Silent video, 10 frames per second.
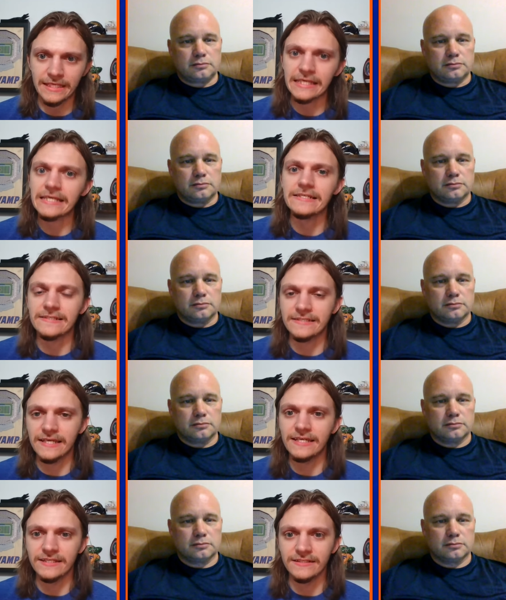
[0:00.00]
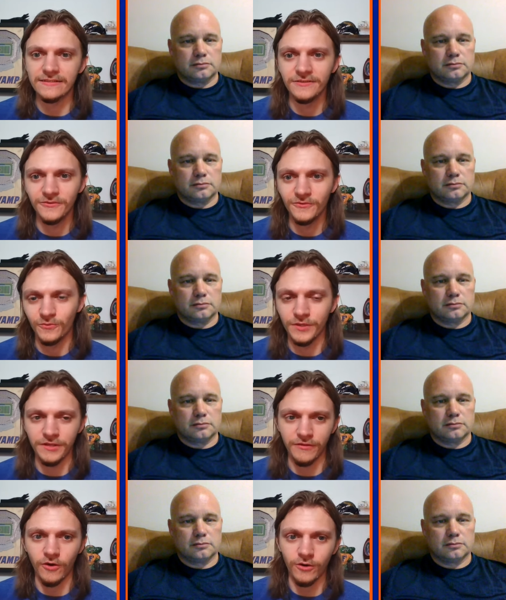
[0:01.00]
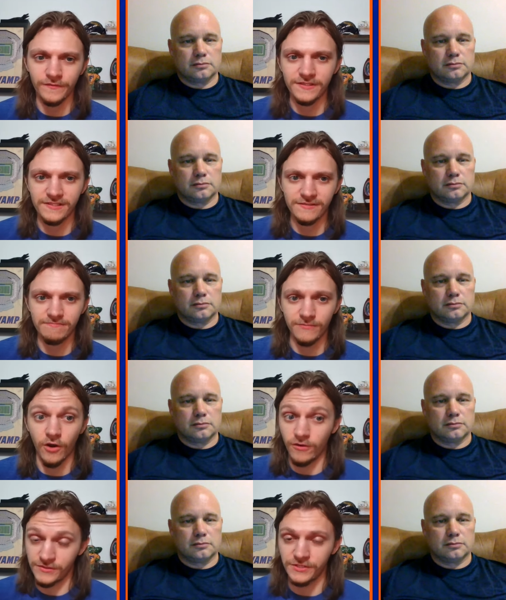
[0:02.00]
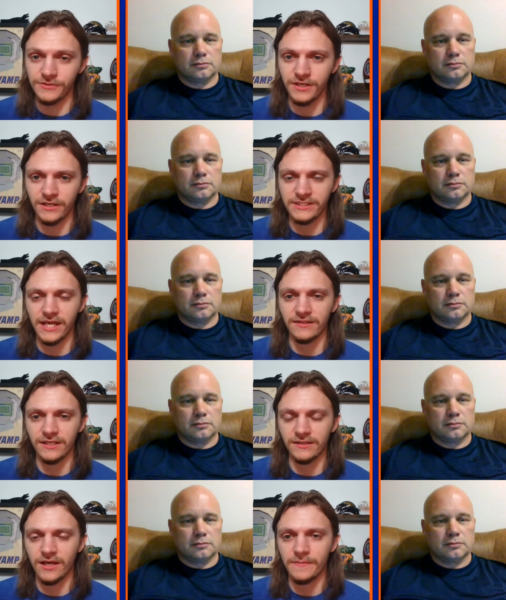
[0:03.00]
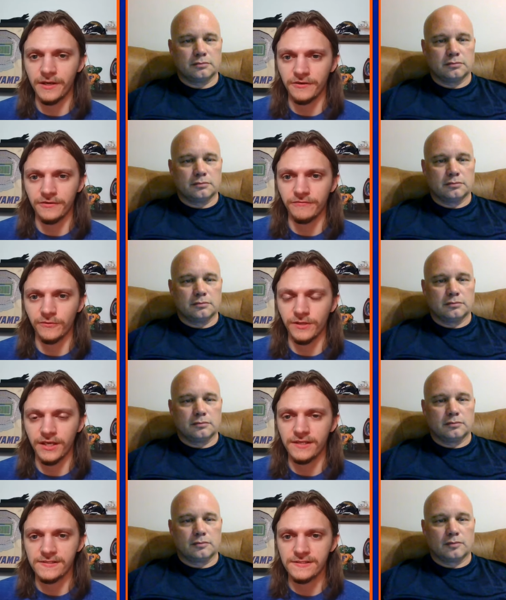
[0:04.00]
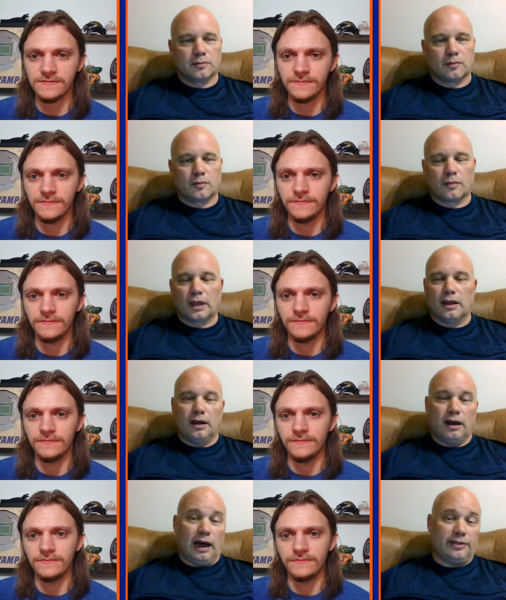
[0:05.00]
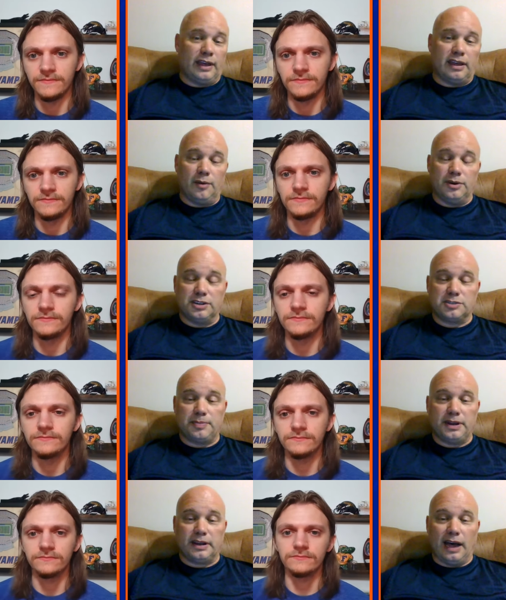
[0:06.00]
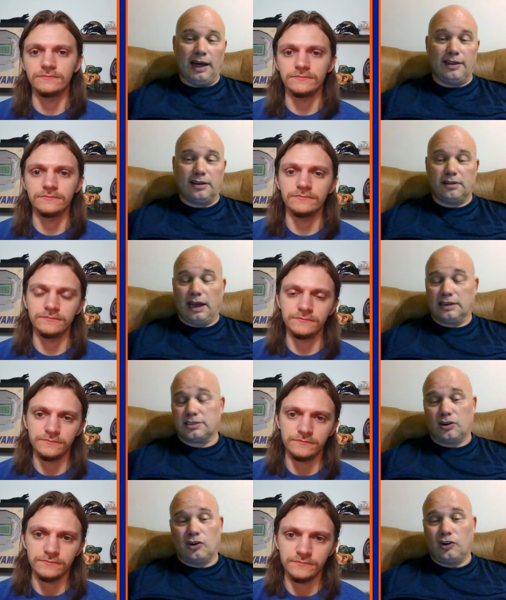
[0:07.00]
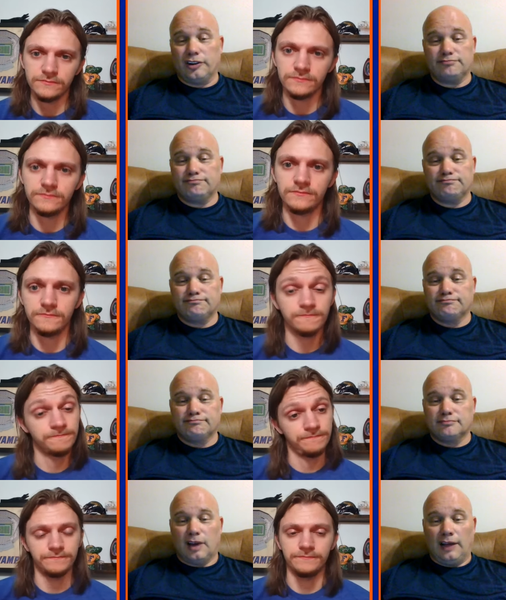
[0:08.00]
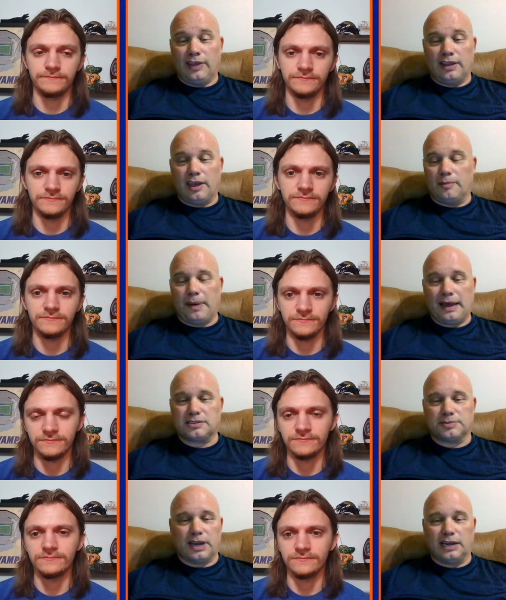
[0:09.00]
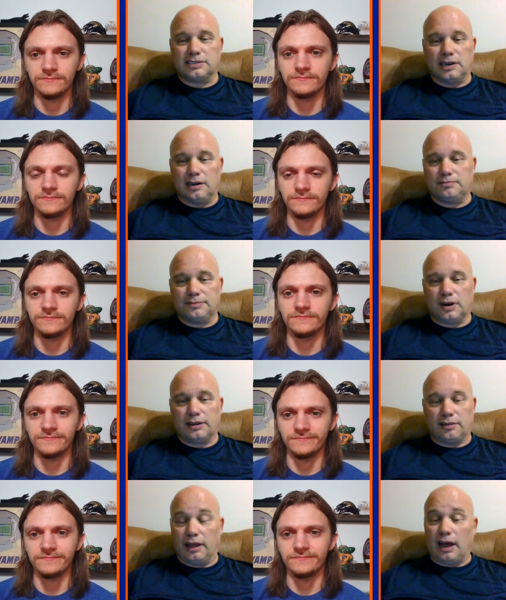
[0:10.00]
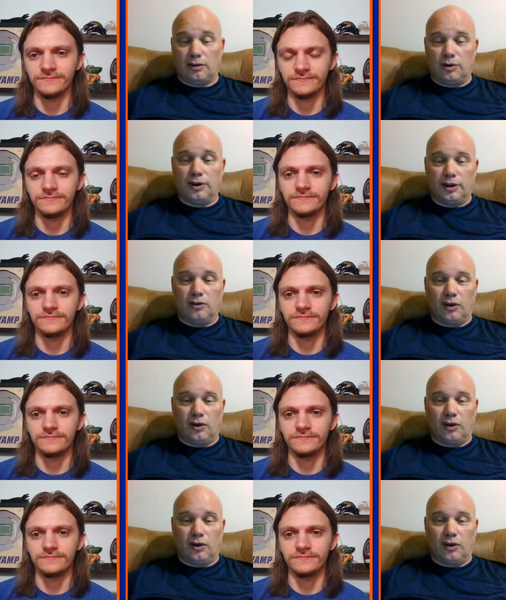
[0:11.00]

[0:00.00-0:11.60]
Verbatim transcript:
Speaker 1: eased in with all this also young talent at linebacker that Florida has?
Speaker 2: I think he would just be a guy that has to earn it. I think he could pass some guys up. Like they got really good